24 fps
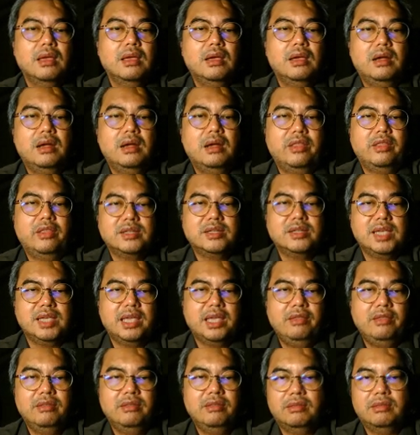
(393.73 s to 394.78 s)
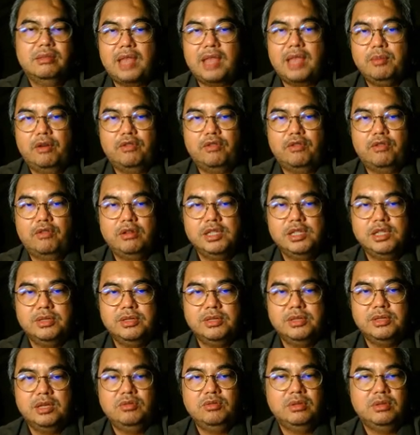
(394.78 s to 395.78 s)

Now, the second type of conspiracy to